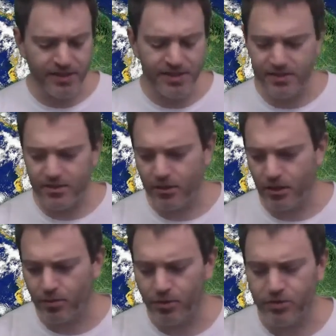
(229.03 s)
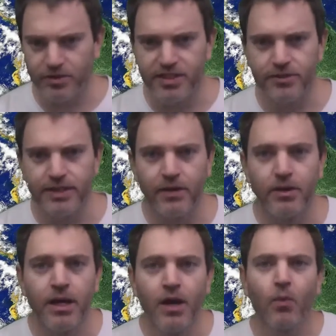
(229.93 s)
This is our personal history. Now,
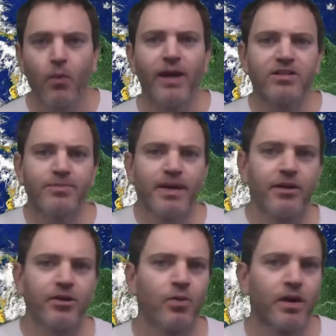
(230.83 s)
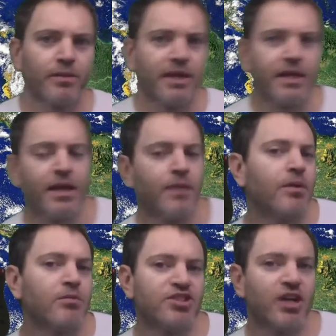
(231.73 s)
why else might you want to be a
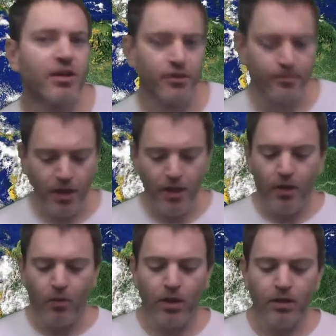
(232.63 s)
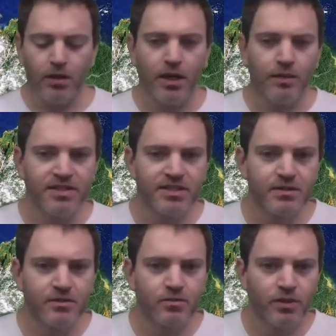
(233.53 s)
published author? Well, this
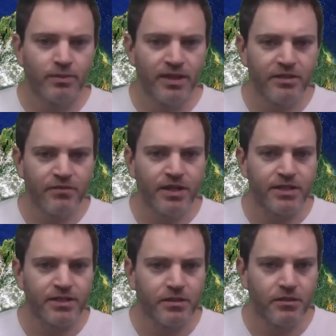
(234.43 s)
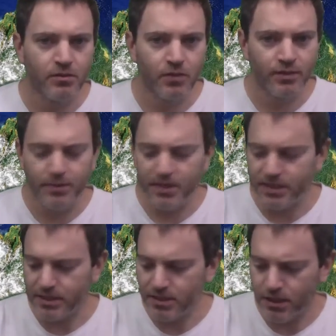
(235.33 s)
is one of my good friends, one of my
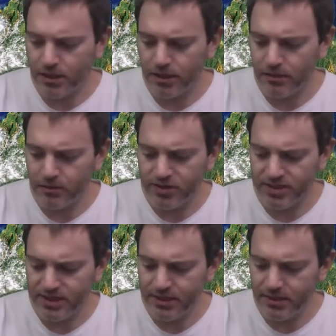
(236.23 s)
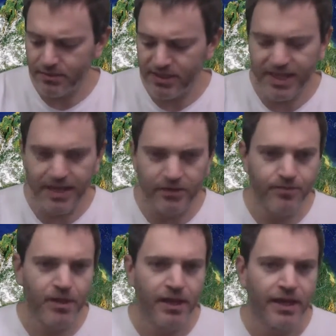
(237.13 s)
buddies, Christine McDaniel.
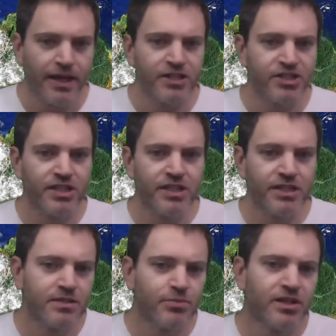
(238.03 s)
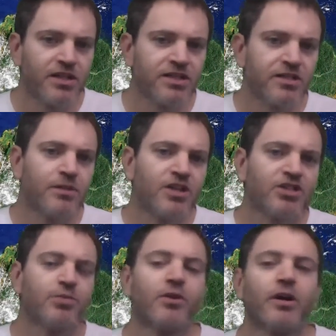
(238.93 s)
And she's a pretty awesome
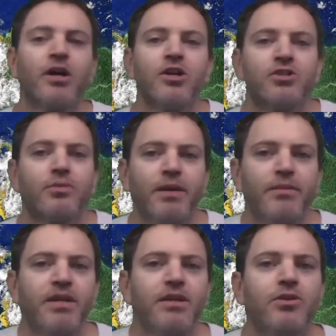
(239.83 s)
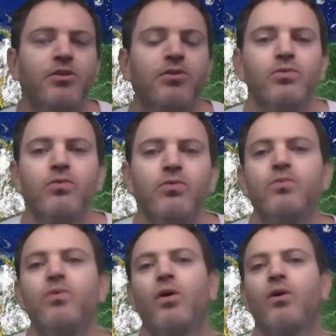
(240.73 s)
entrepreneur. So maybe you
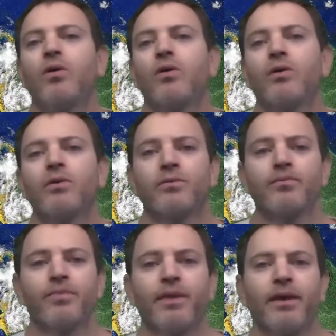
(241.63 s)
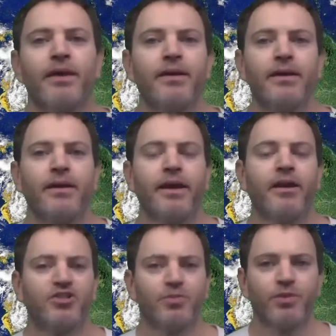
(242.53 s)
are an
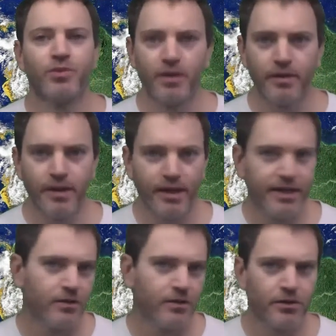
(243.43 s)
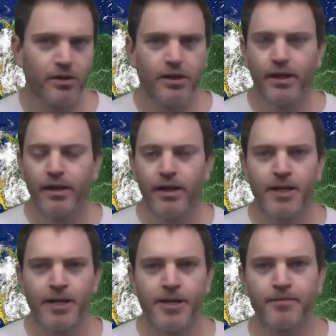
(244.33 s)
entrepreneur, a healer,
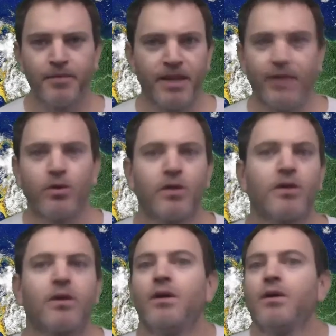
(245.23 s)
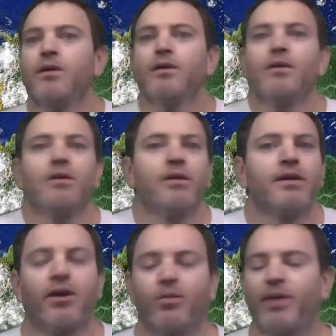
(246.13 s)
light worker,
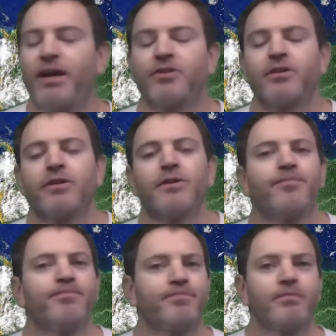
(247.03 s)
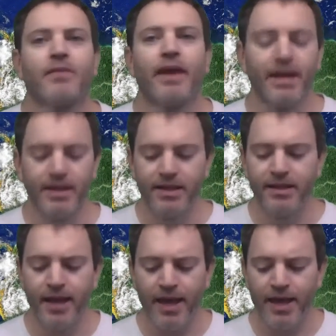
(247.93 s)
chiropractor,
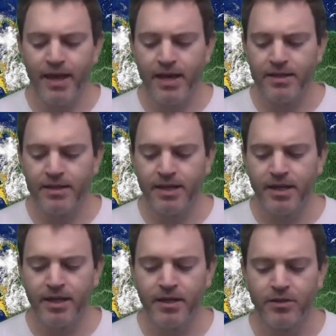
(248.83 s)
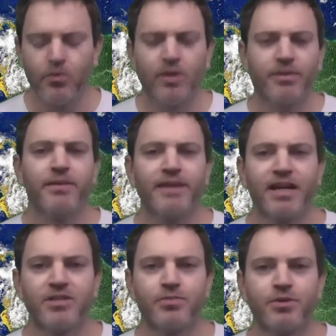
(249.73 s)
anything, and you want to become an
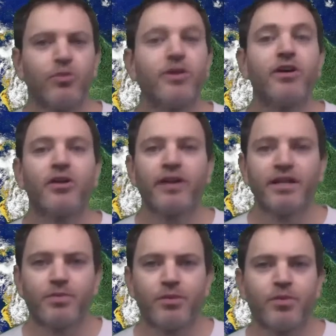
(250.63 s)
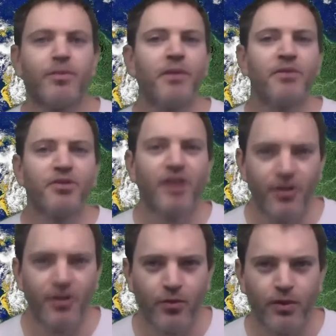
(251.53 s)
expert. You already are an expert, but maybe you're not an
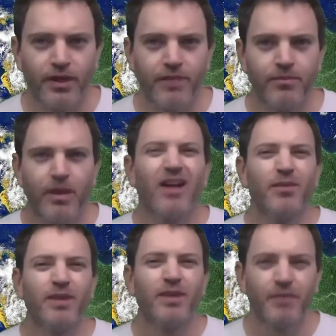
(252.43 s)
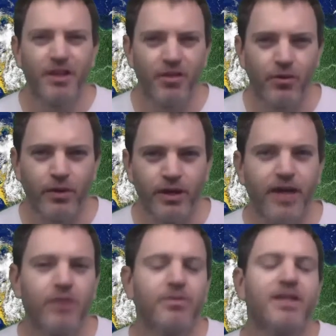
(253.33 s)
authority. How do you become an authority?
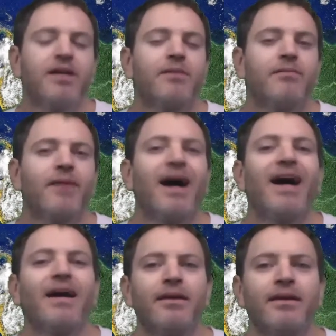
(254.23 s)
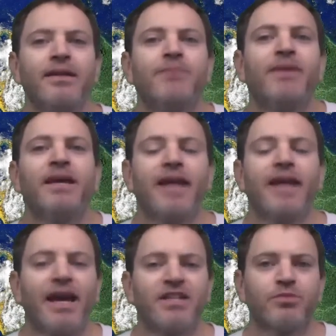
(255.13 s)
How do you become a highly paid
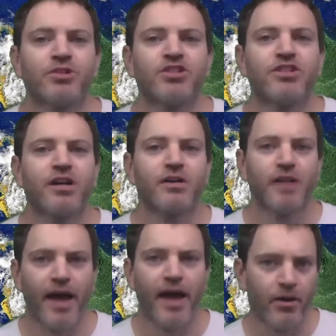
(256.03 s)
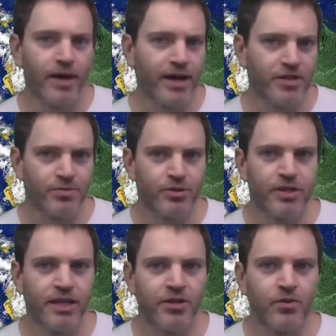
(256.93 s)
expert, sought out expert
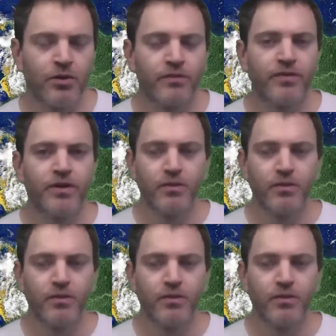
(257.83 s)
in your field?